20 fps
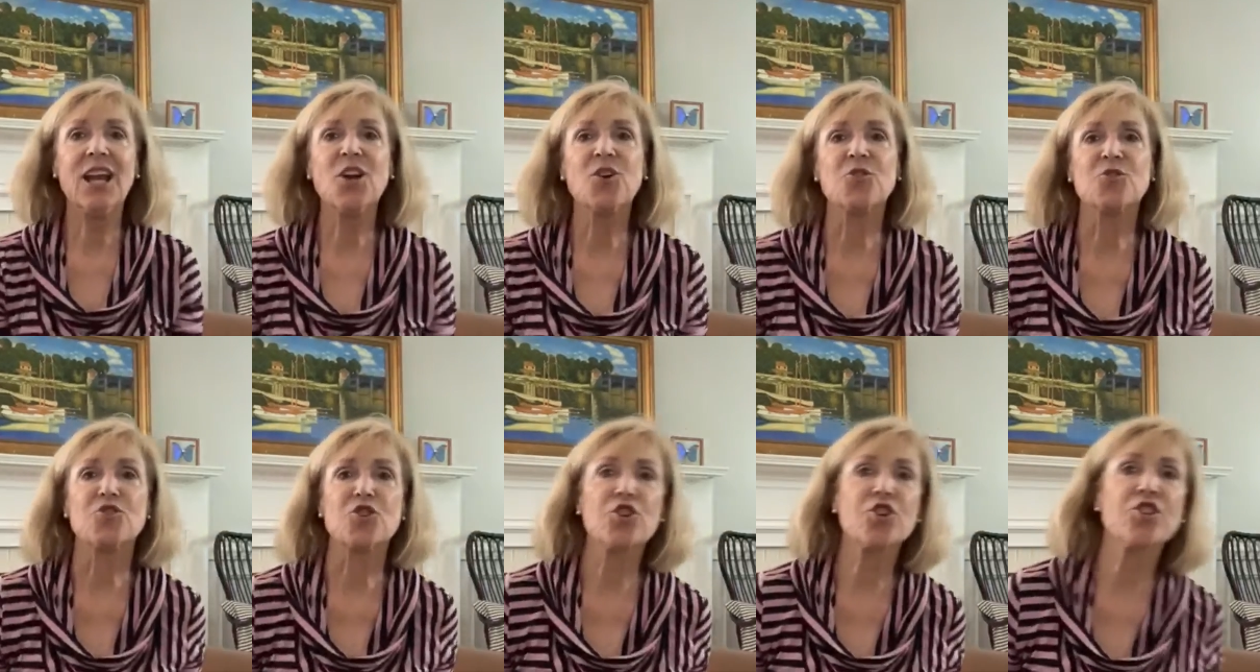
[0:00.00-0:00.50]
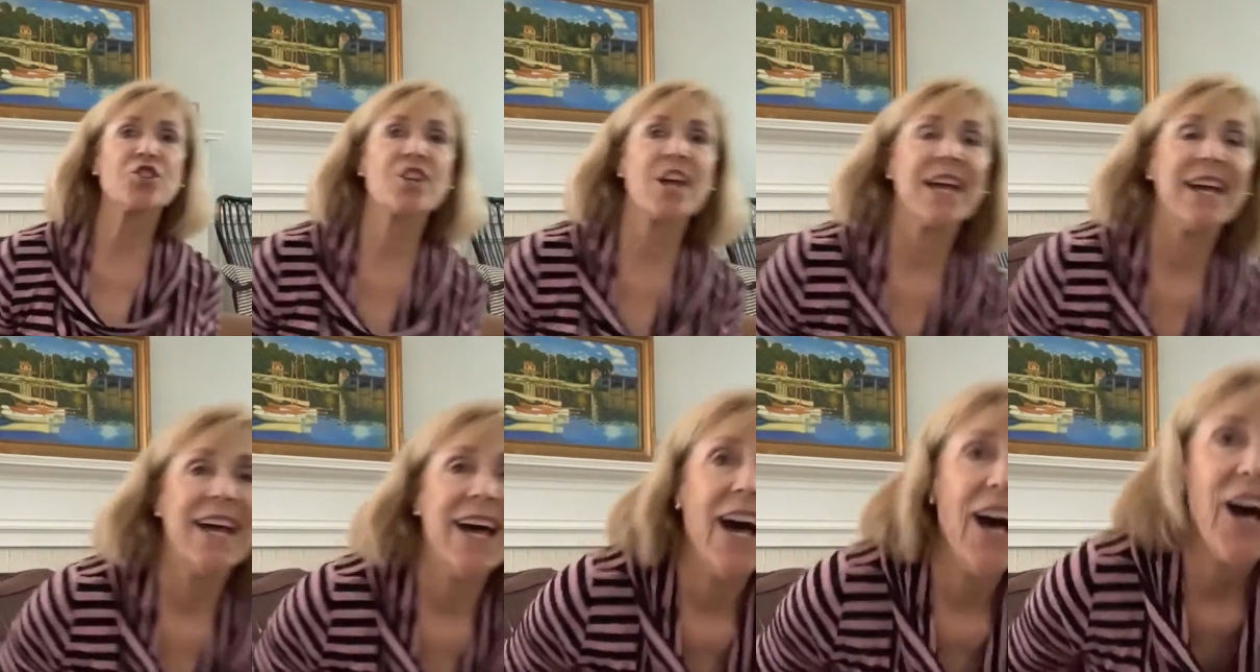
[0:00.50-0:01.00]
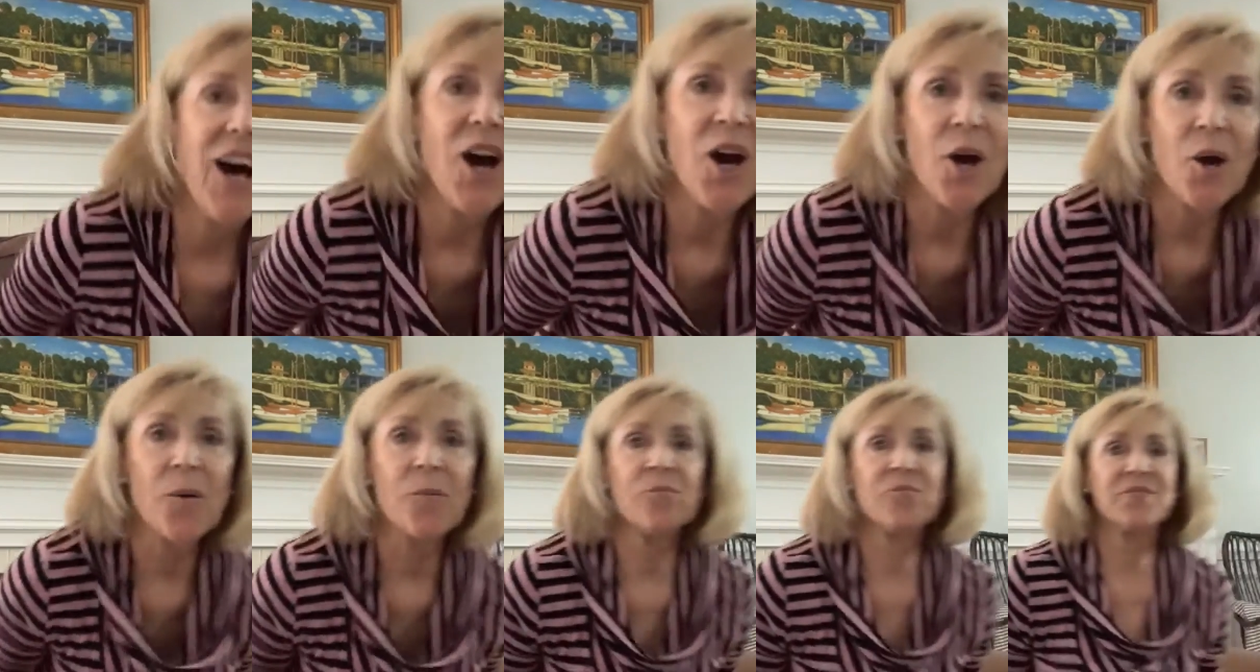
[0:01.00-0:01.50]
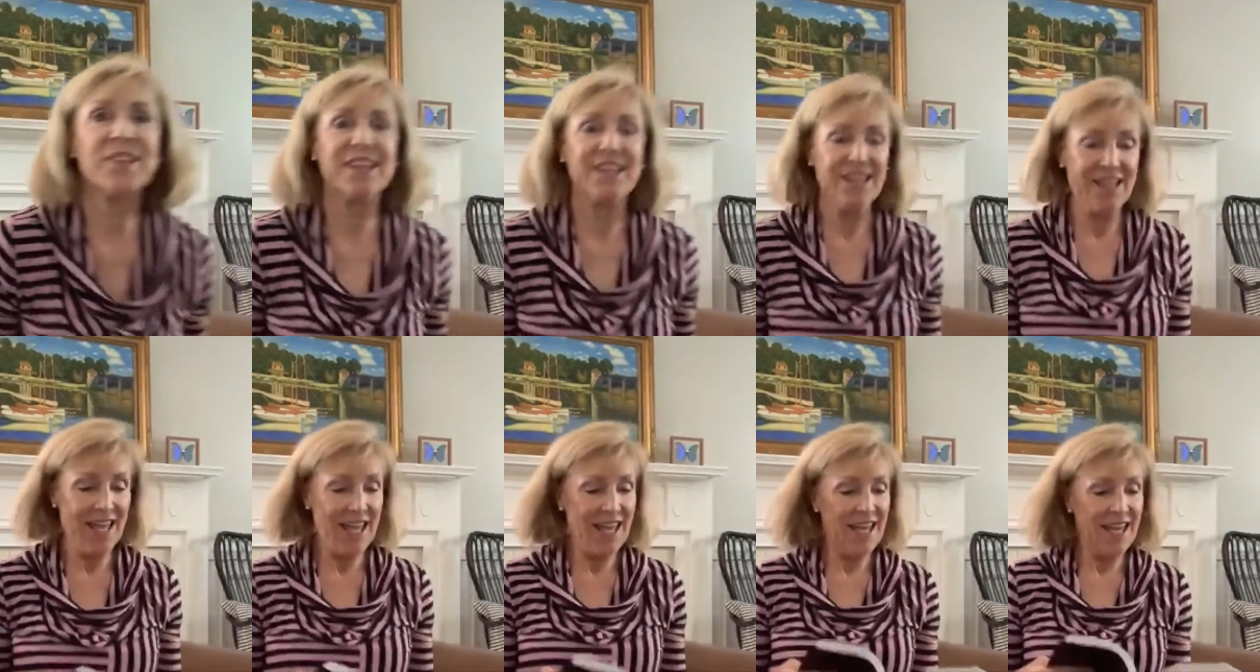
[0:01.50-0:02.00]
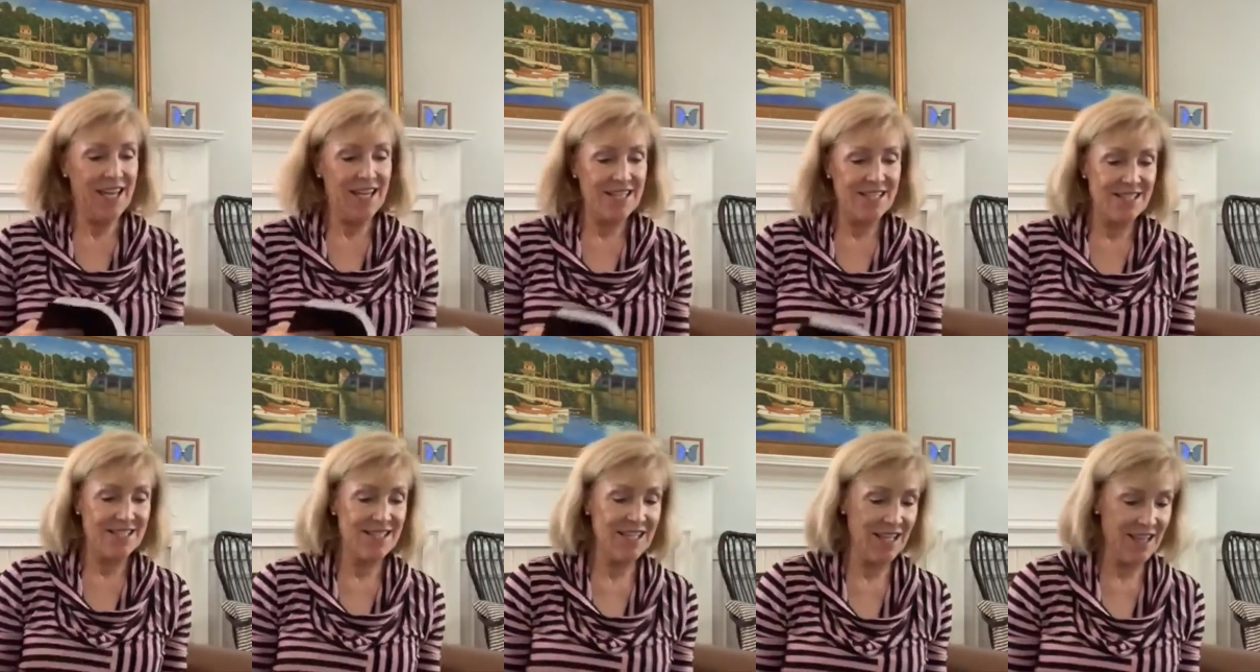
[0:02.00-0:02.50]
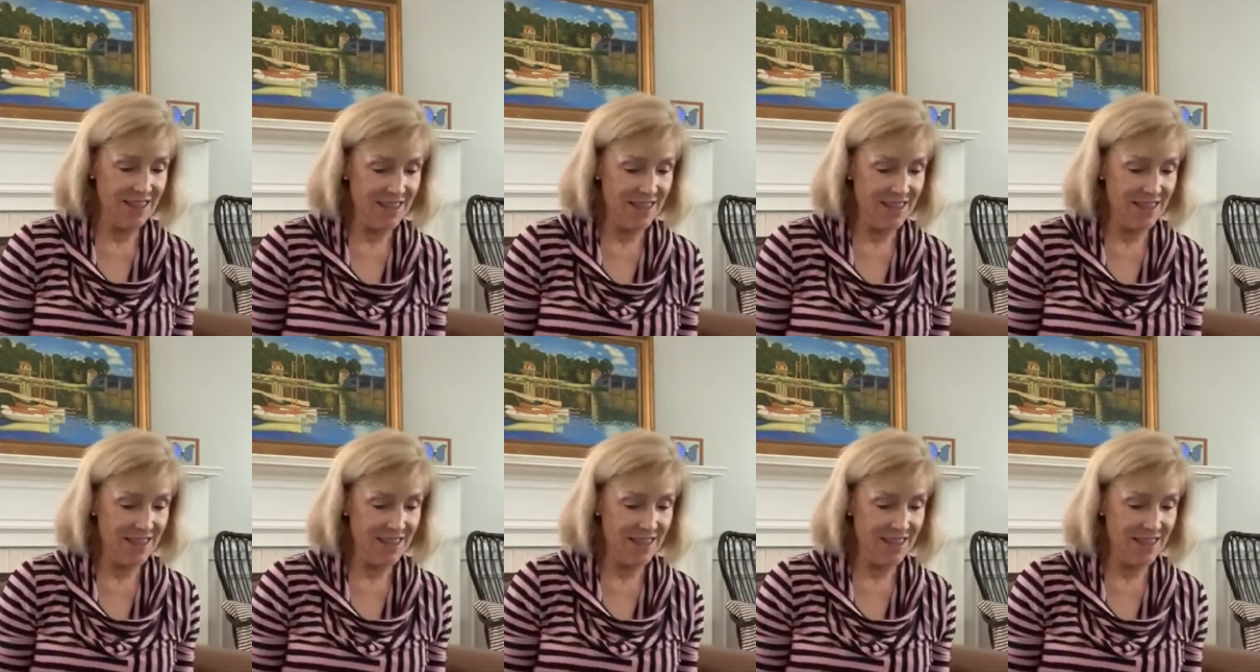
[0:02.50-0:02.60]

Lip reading: church. As